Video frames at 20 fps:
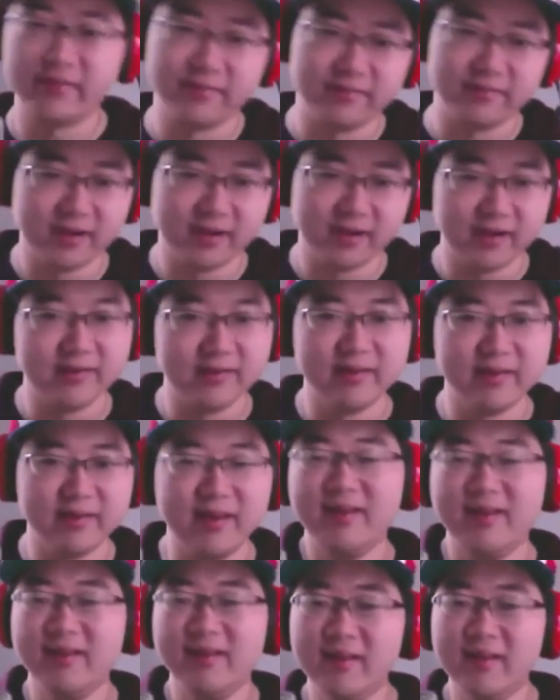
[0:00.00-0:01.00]
But
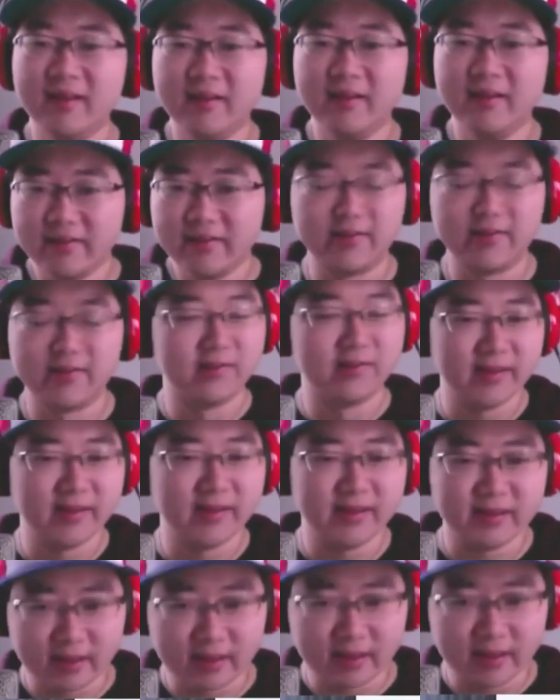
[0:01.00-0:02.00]

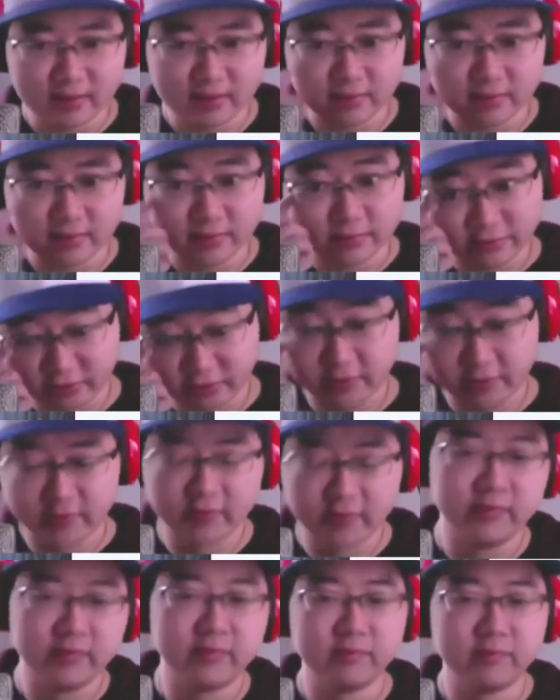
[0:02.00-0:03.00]
certainly,
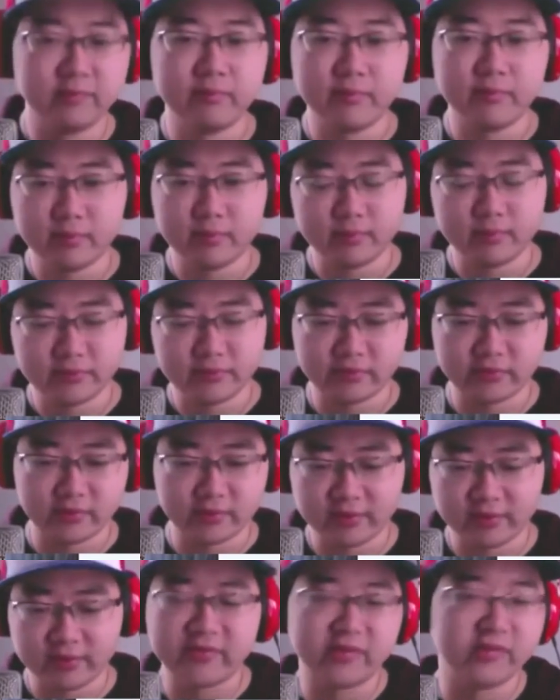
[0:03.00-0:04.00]
certain
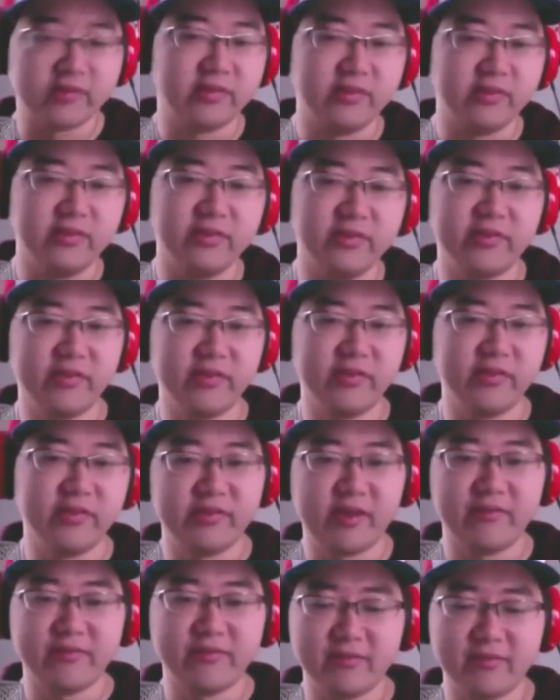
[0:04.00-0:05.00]
institutions
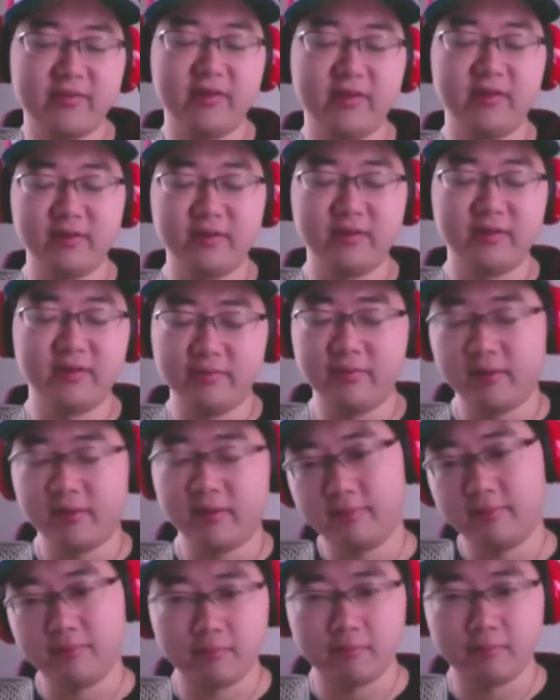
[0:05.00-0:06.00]
have definitely
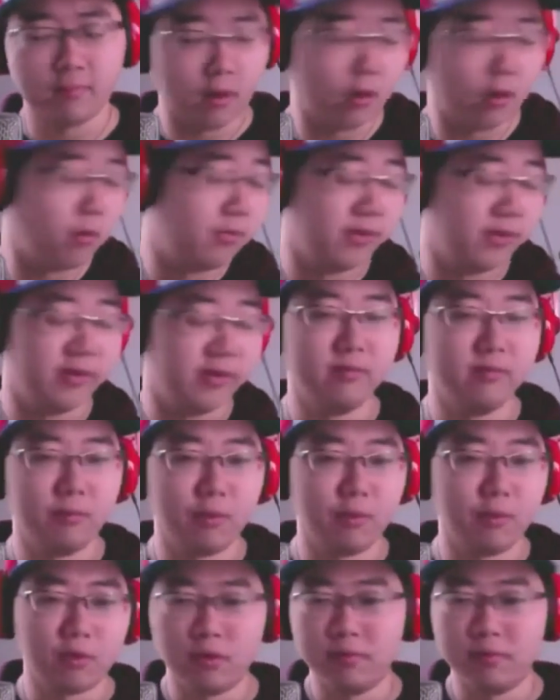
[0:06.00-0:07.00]
been
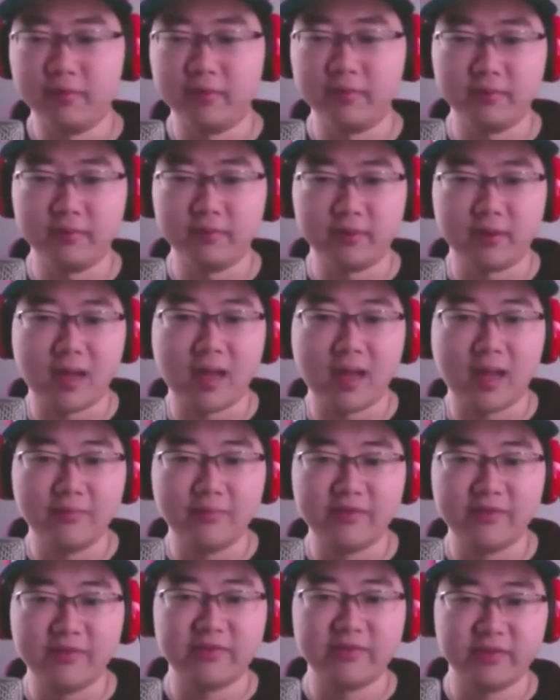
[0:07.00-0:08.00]
more open,
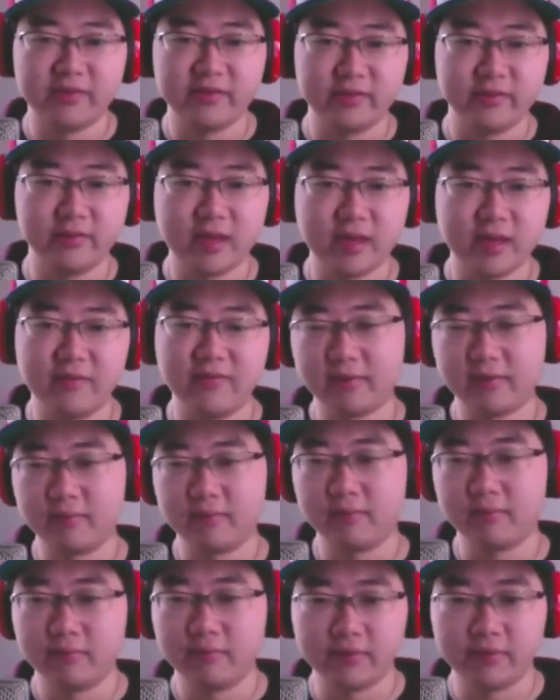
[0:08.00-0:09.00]
perhaps, to
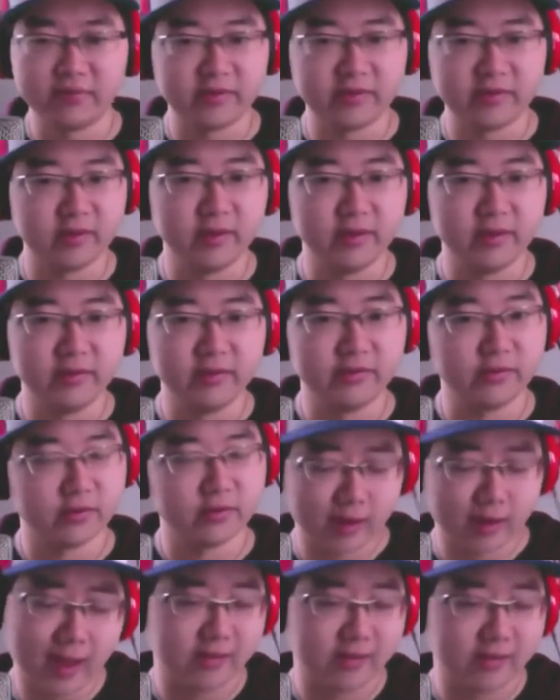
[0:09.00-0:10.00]
having Brazilians
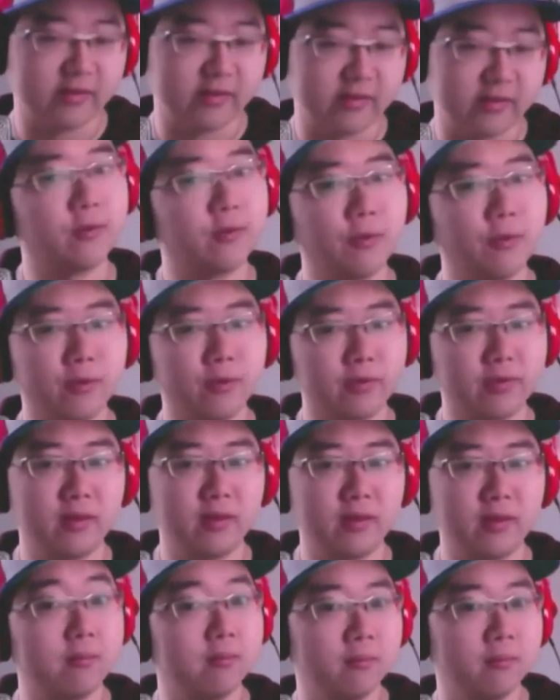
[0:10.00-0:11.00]
or actively court
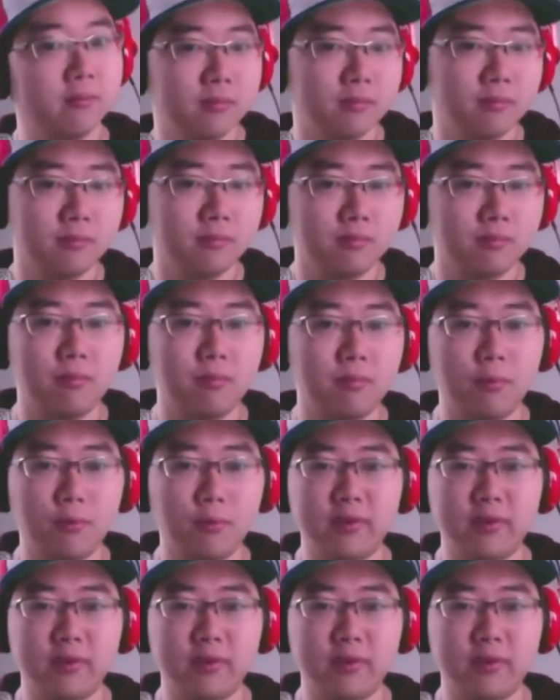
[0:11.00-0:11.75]
them more